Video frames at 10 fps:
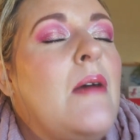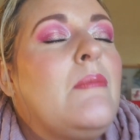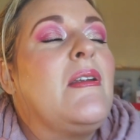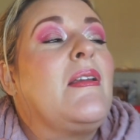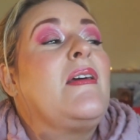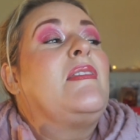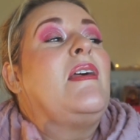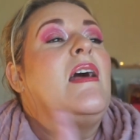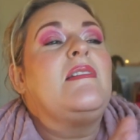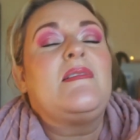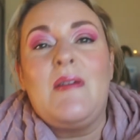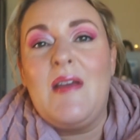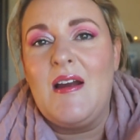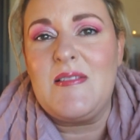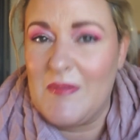Better get the lead out of my
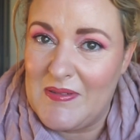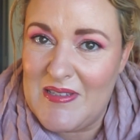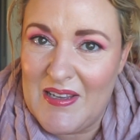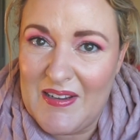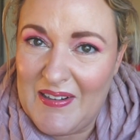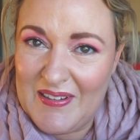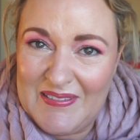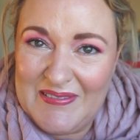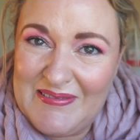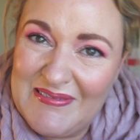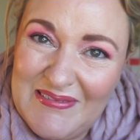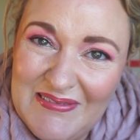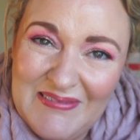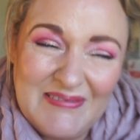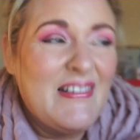arse, we would say.
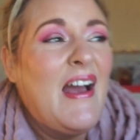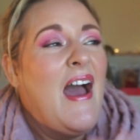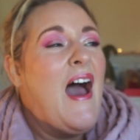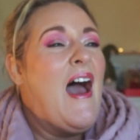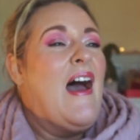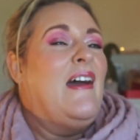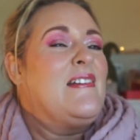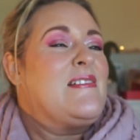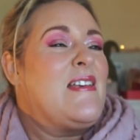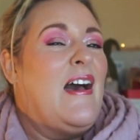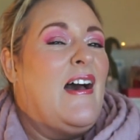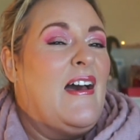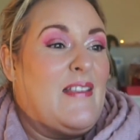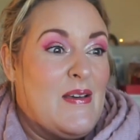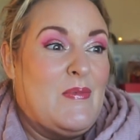And
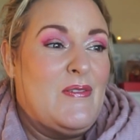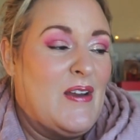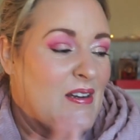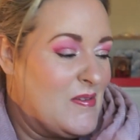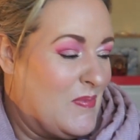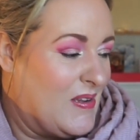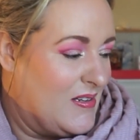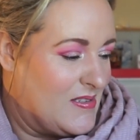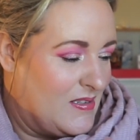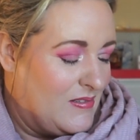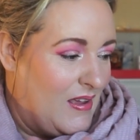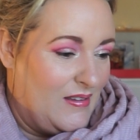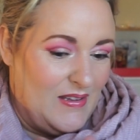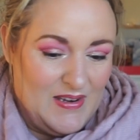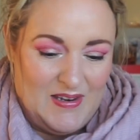get moving on it, because yeah,
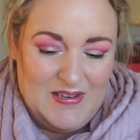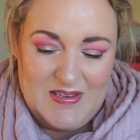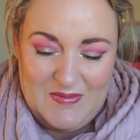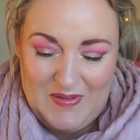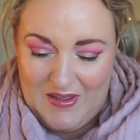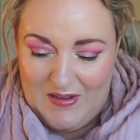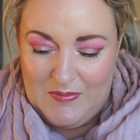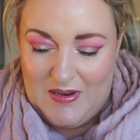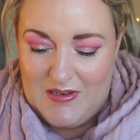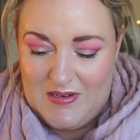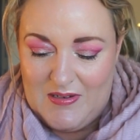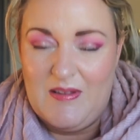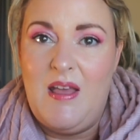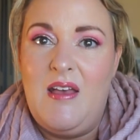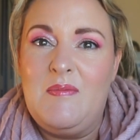it needs to be completed.
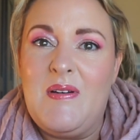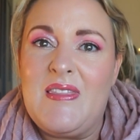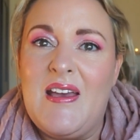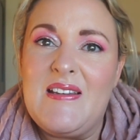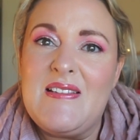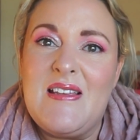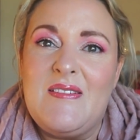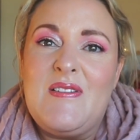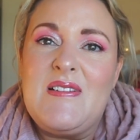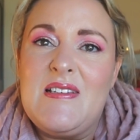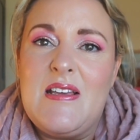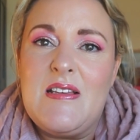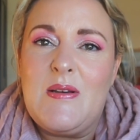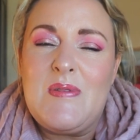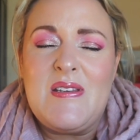But that is it for
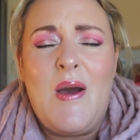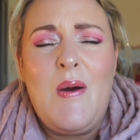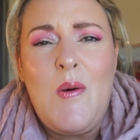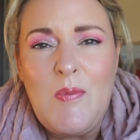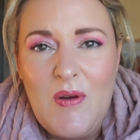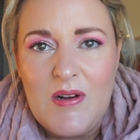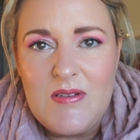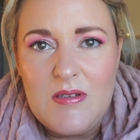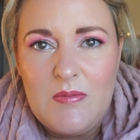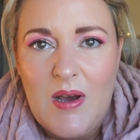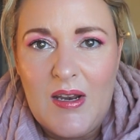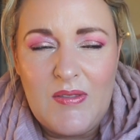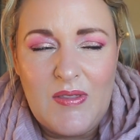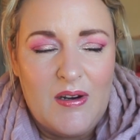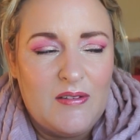today's update. I hope you're all doing well
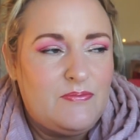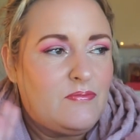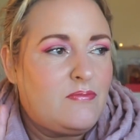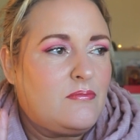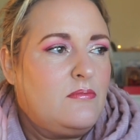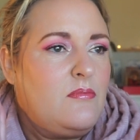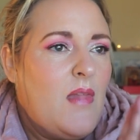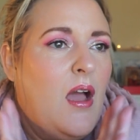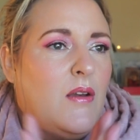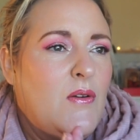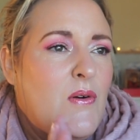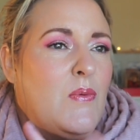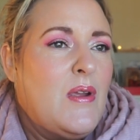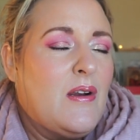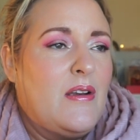out there. I know
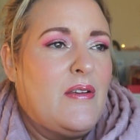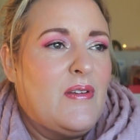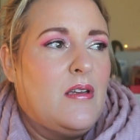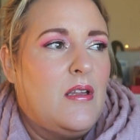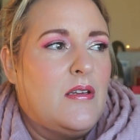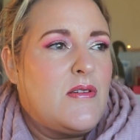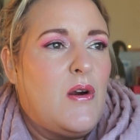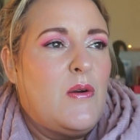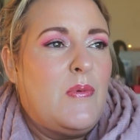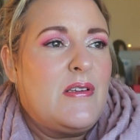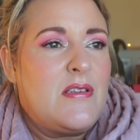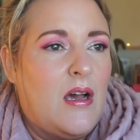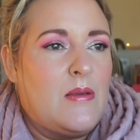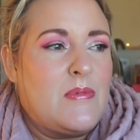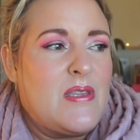we are living in turbulent
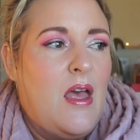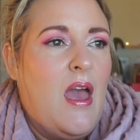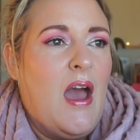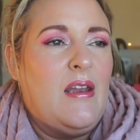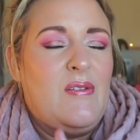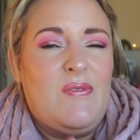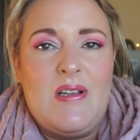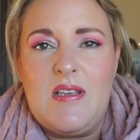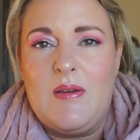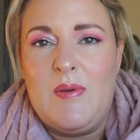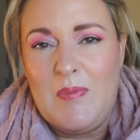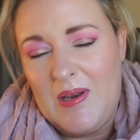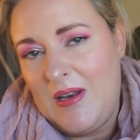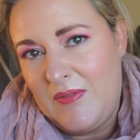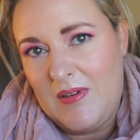times and it feels like we've
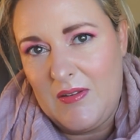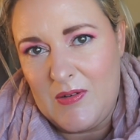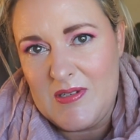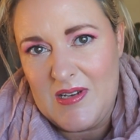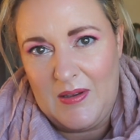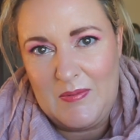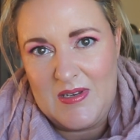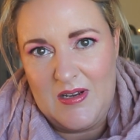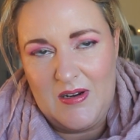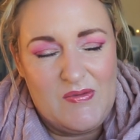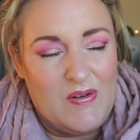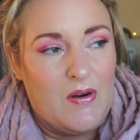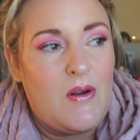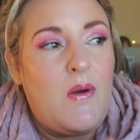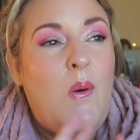been living in those times
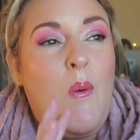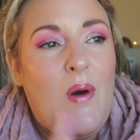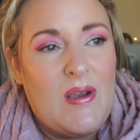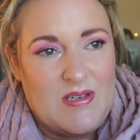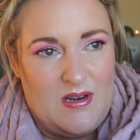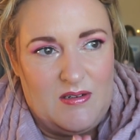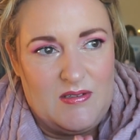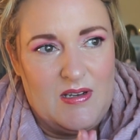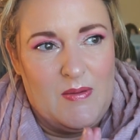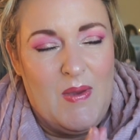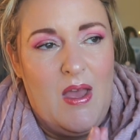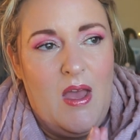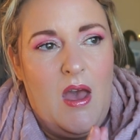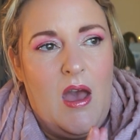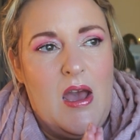for quite a long time,
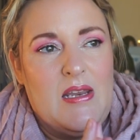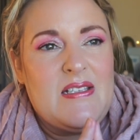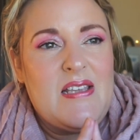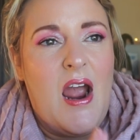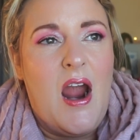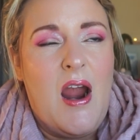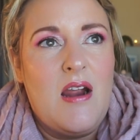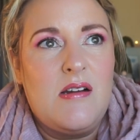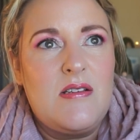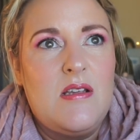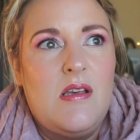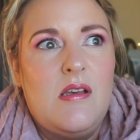and it's hard